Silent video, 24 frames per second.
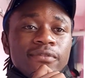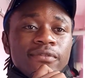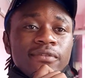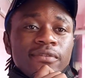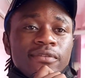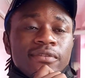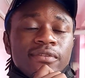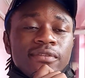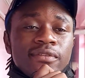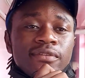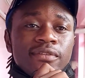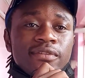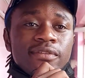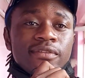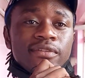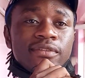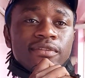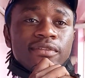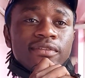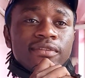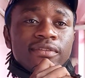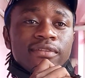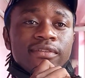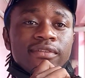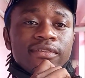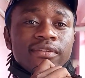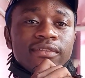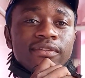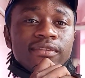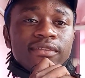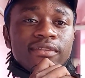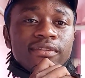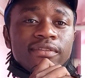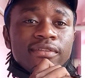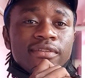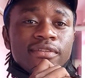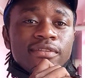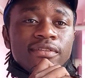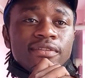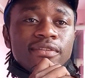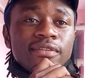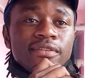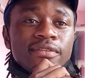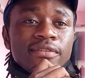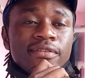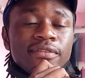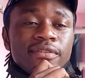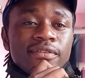
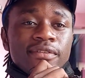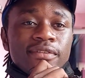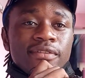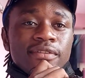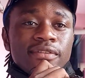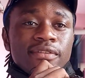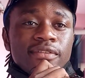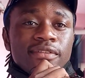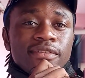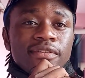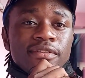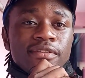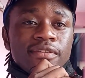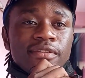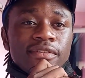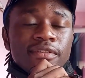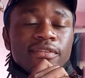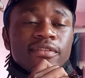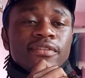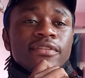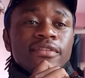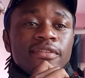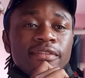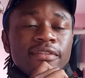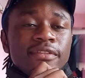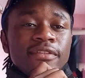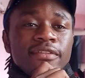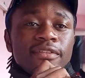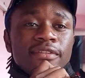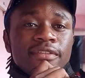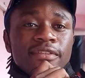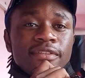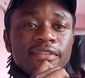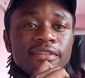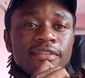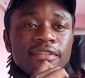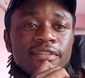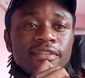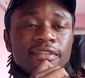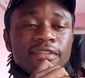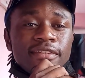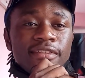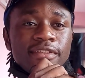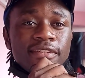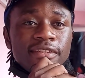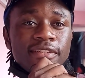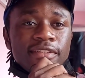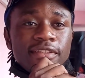
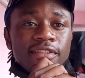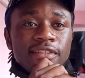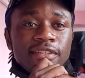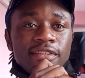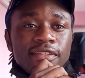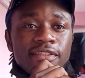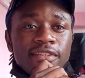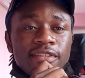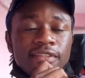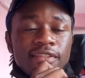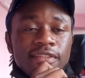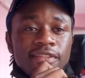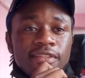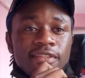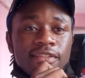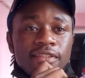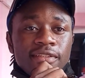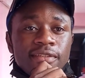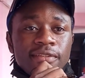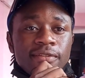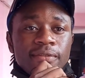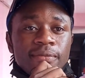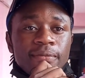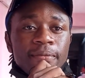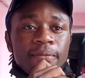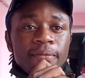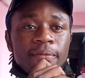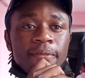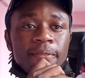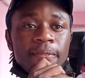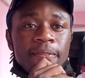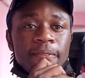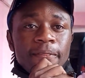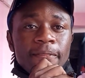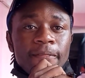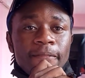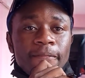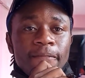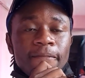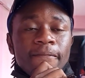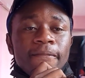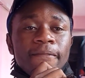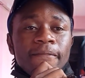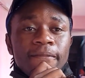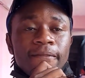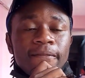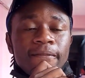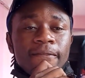
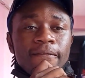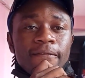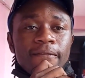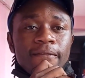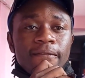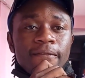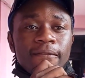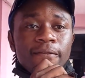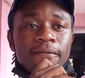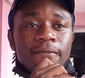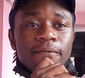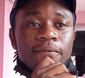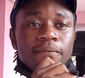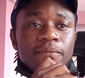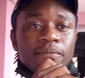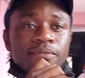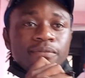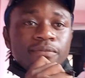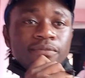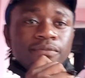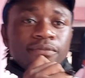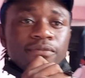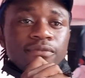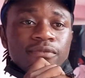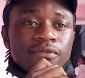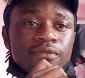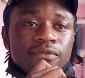No words are spoken by the person on screen.